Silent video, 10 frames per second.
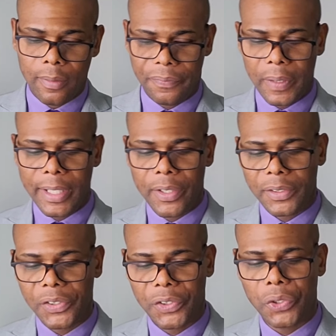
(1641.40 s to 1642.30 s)

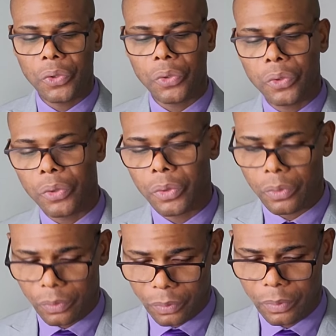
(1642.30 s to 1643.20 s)
Failures
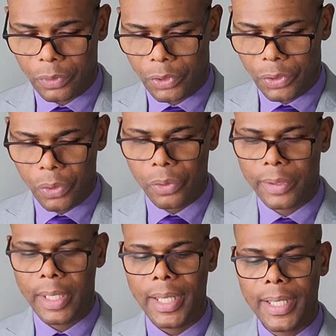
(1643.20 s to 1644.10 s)
to do
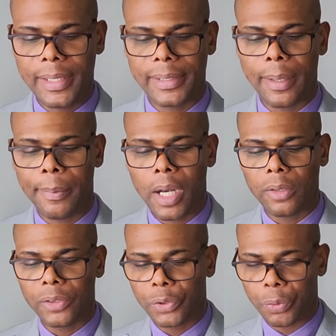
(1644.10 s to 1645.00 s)
these
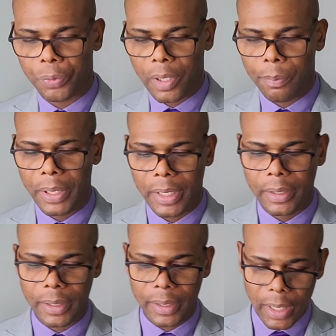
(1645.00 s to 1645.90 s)
amounts to
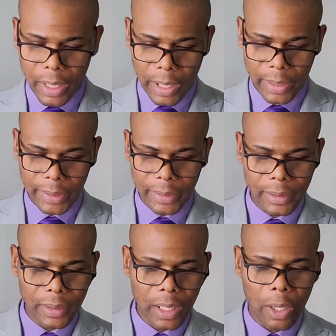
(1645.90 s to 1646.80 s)
robbing God,
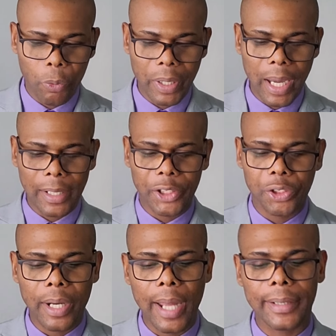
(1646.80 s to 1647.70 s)
and we
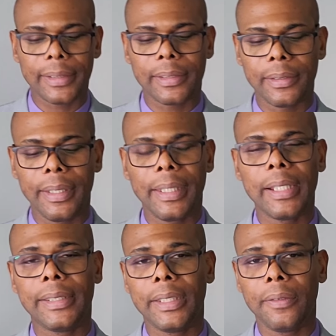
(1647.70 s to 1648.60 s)
attract
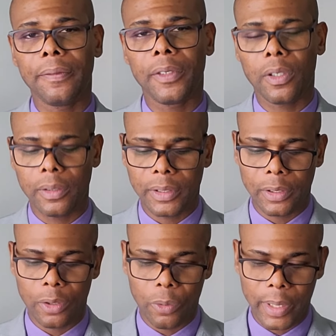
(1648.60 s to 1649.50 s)
negative
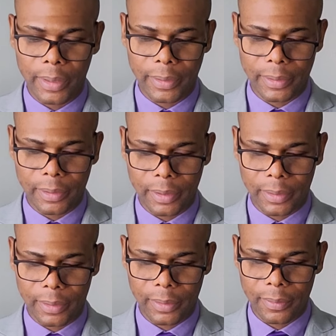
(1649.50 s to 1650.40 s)

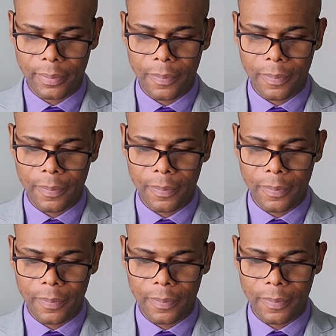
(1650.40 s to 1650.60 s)
consequences.